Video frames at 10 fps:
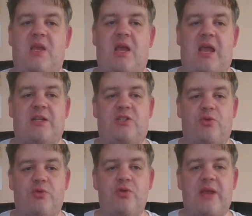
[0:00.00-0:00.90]
And
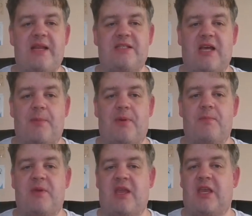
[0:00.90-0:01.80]
Saru ends up
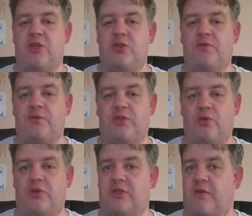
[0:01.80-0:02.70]
being a useful
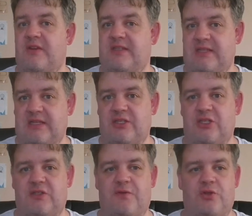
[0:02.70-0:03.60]
source of
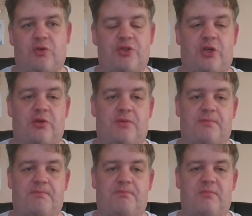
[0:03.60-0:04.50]
intelligence for Georgiou.
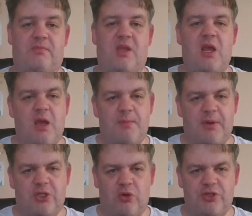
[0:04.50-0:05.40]

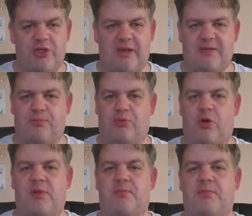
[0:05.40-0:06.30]
But Georgiou has a
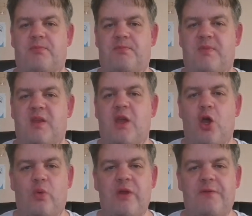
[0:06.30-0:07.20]
problem.
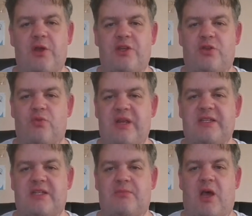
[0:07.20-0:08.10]
We've learned the
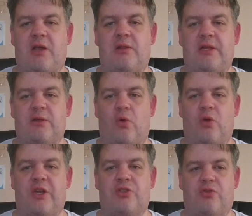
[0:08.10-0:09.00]
reason Michael and
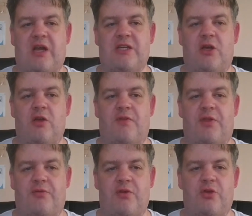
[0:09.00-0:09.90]
Lorca tried to
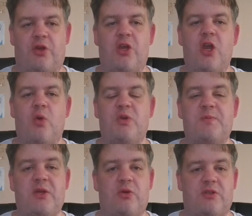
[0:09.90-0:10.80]
overthrow her was
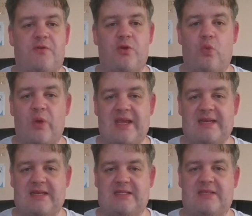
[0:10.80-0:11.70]
because of her
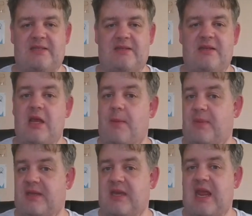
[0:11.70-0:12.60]
weakness.
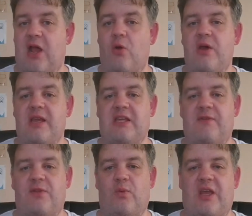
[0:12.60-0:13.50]
But now,
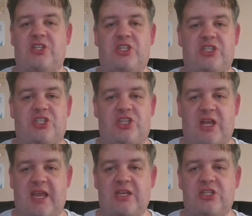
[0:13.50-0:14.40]
given the way she's
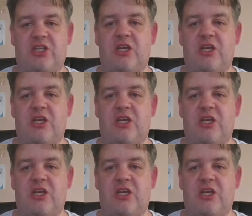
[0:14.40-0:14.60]
changed,